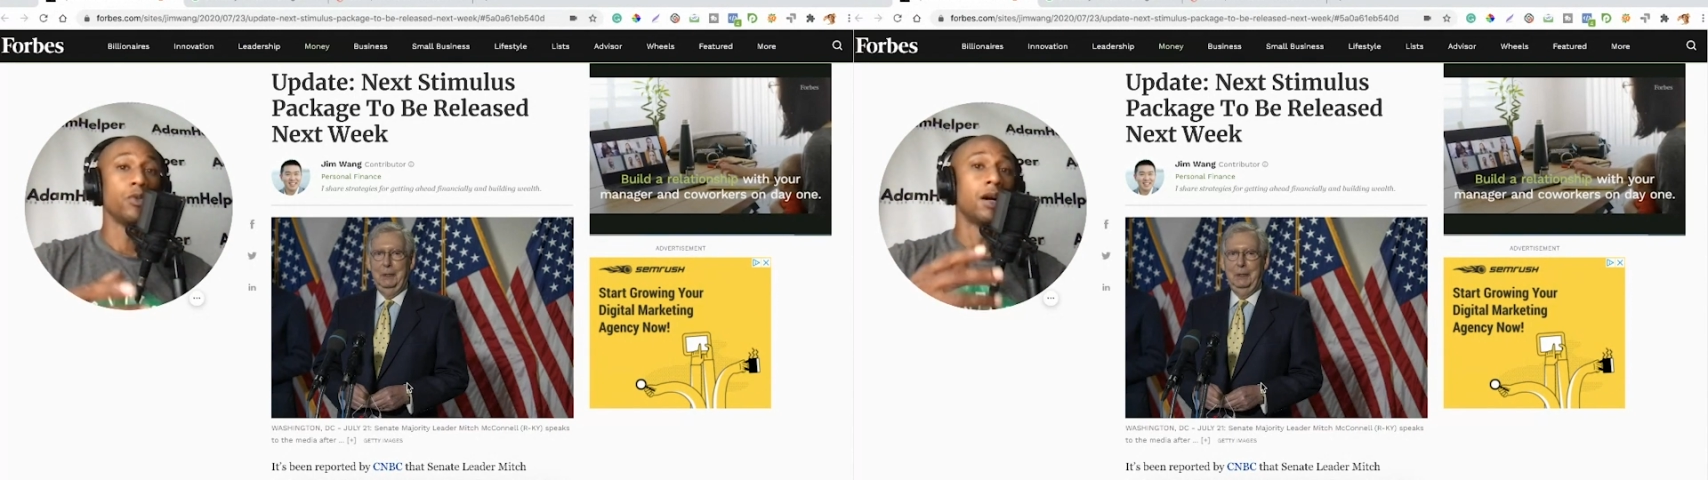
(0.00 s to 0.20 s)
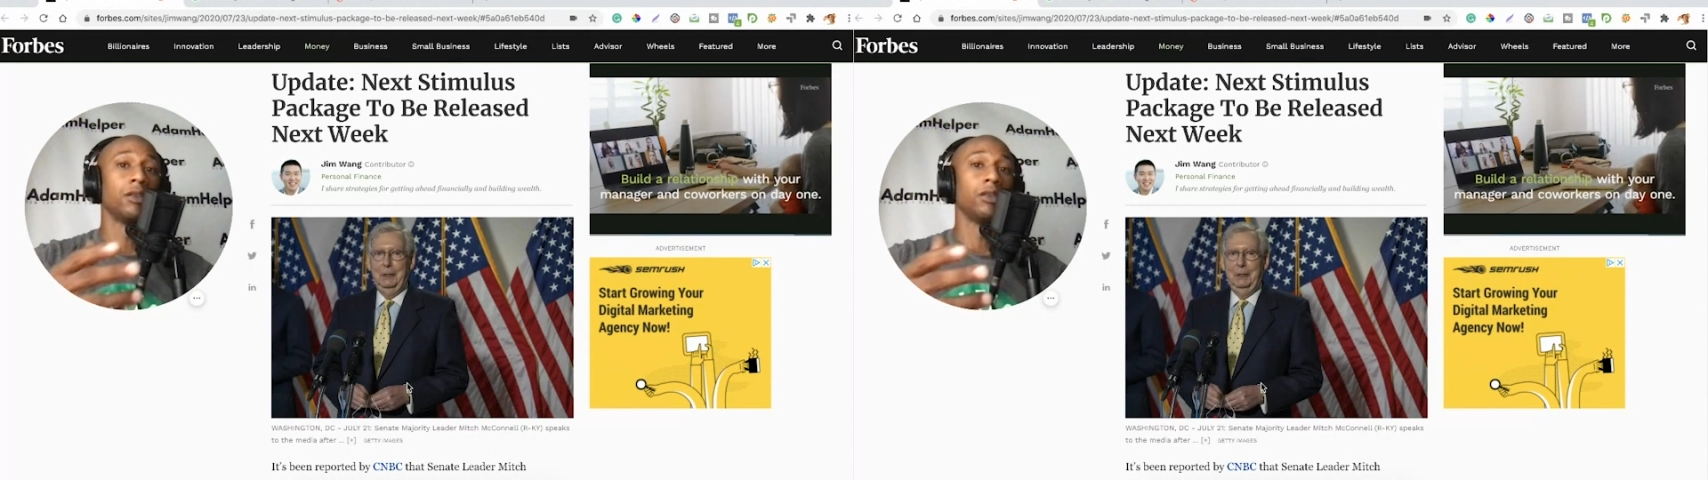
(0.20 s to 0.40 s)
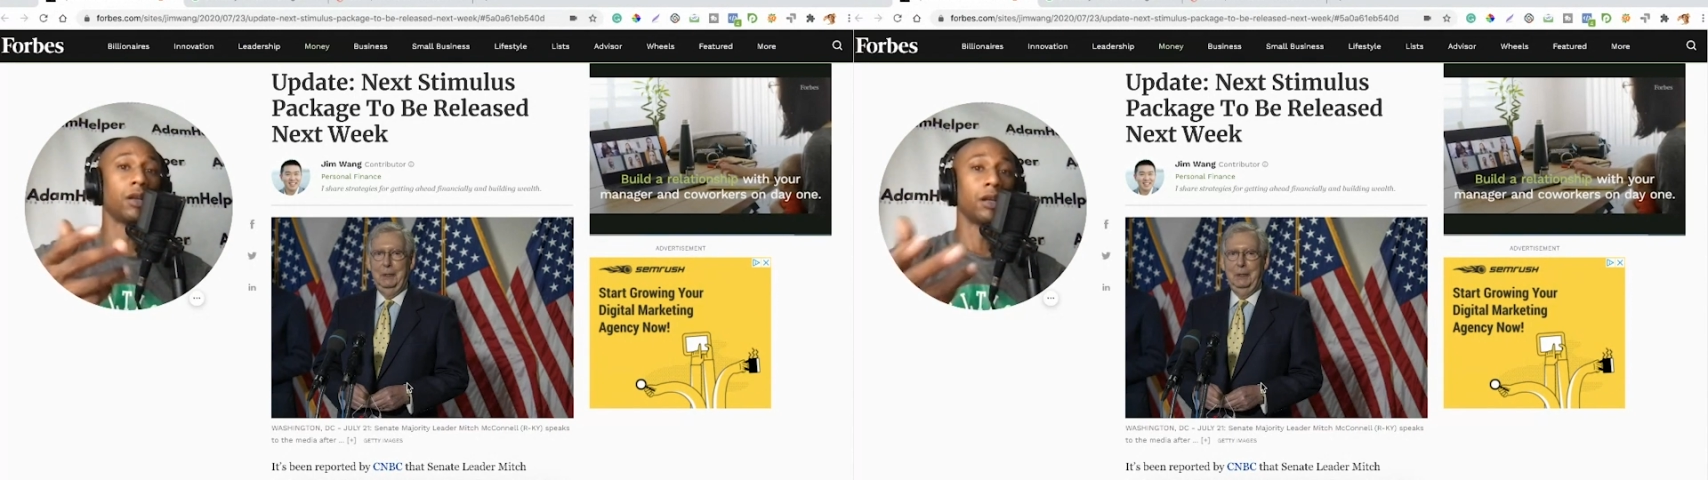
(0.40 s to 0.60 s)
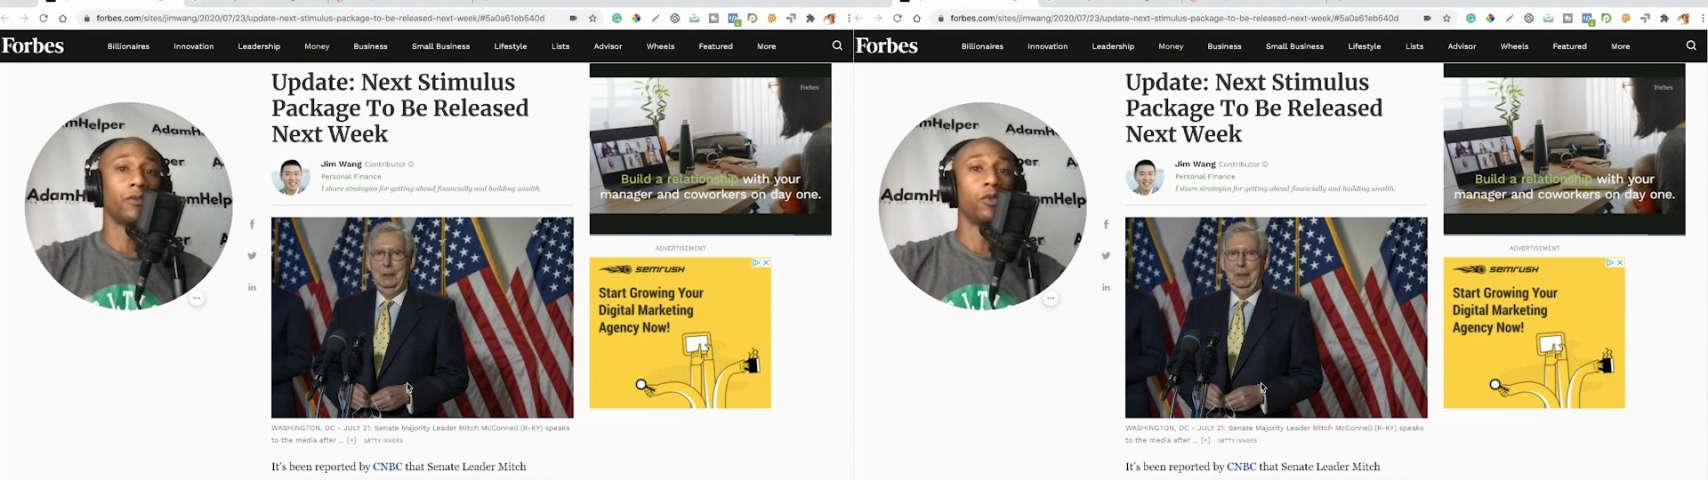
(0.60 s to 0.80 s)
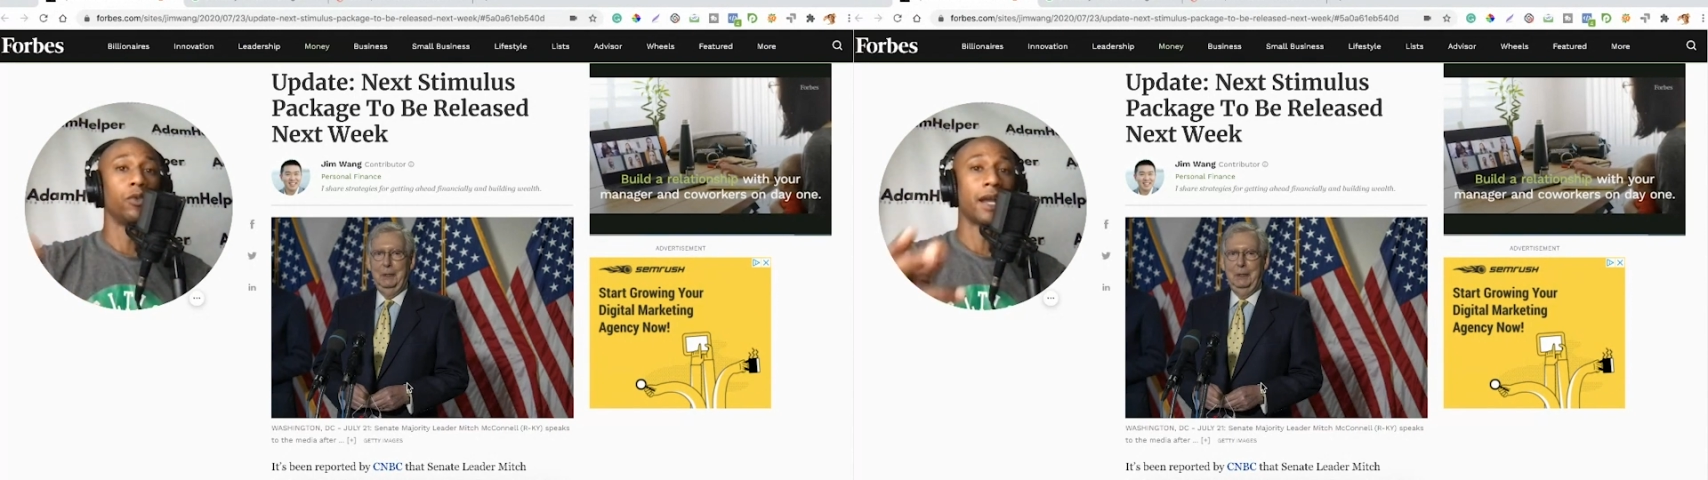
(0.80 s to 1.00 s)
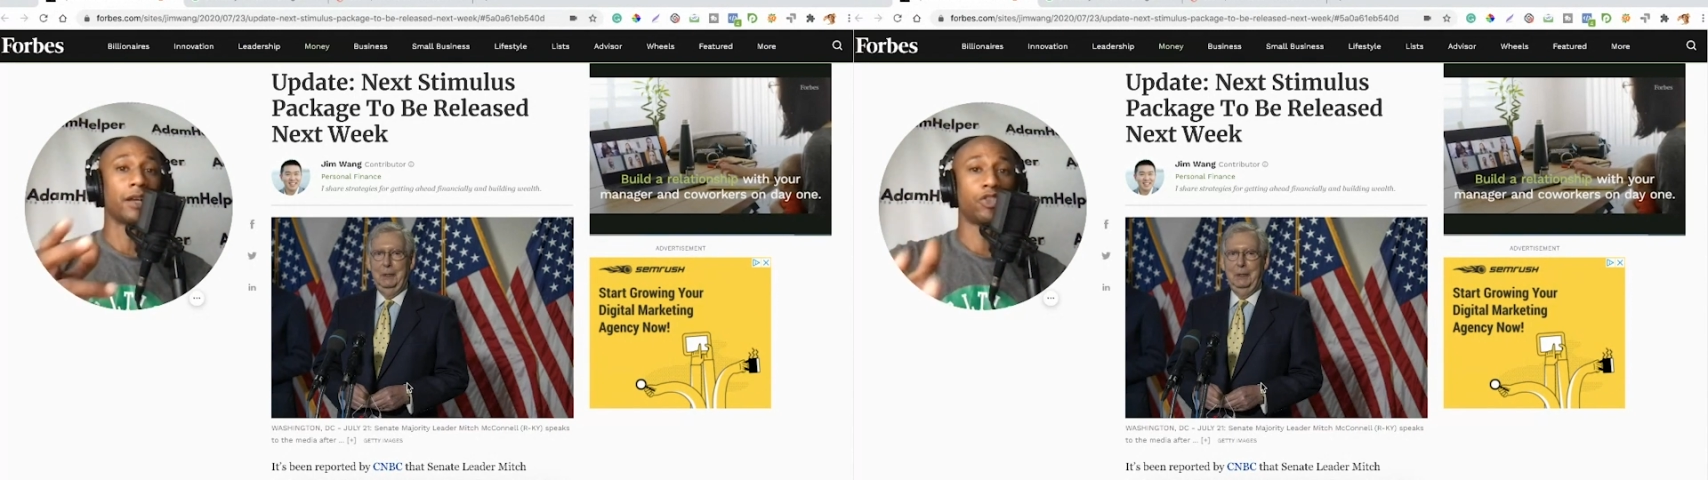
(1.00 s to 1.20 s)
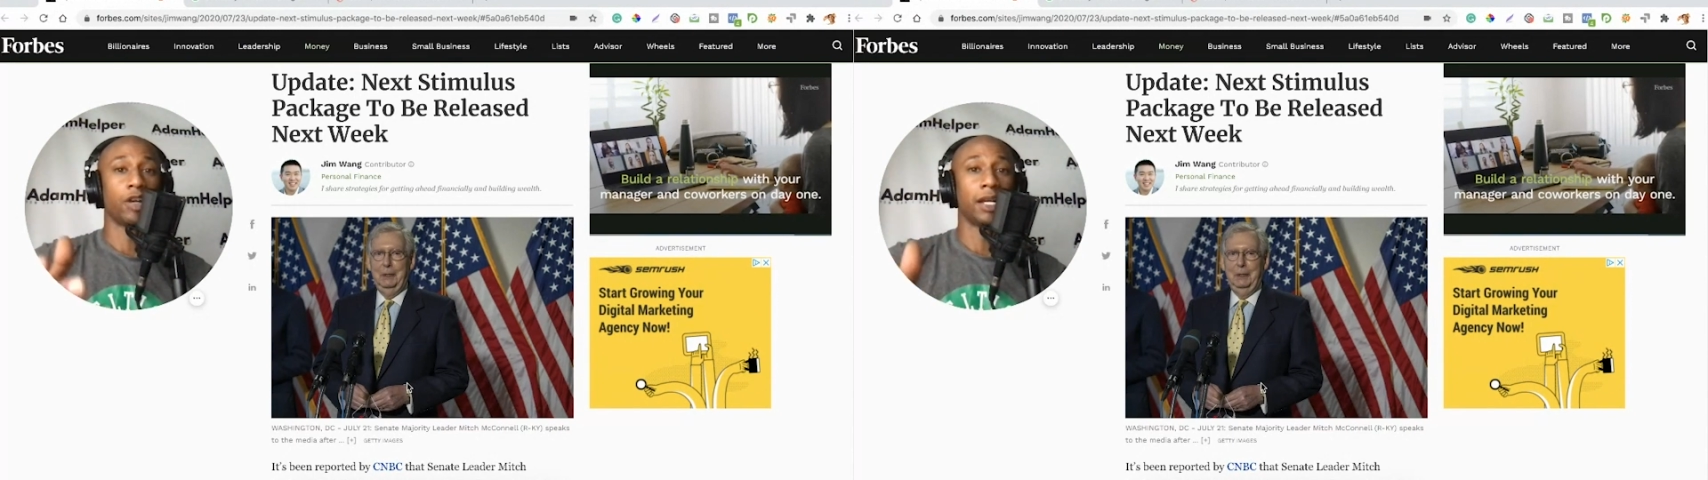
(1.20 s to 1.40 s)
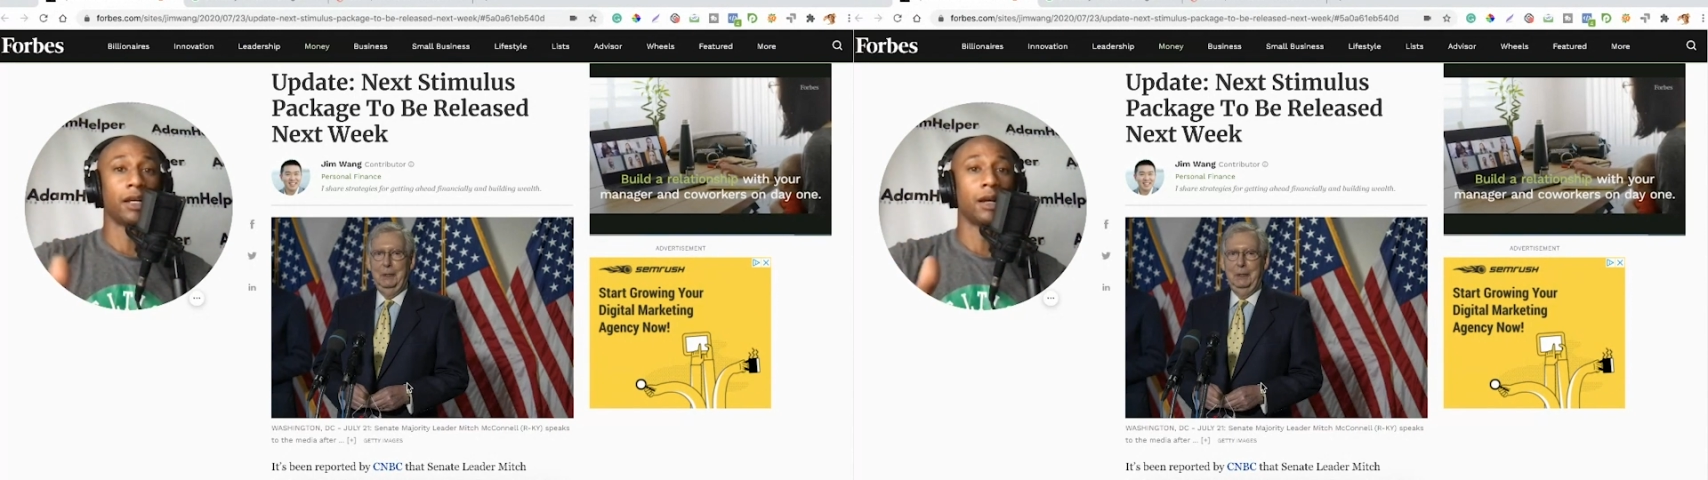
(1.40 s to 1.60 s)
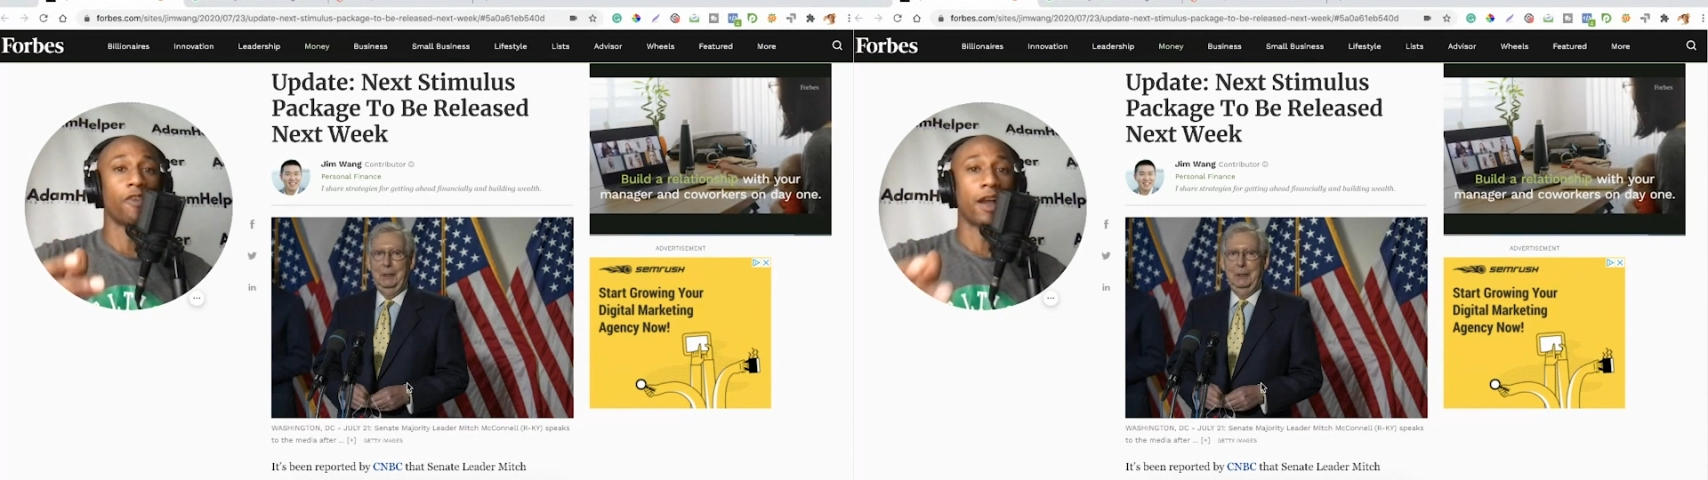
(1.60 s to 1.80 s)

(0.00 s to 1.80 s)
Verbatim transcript: you are looking for extra income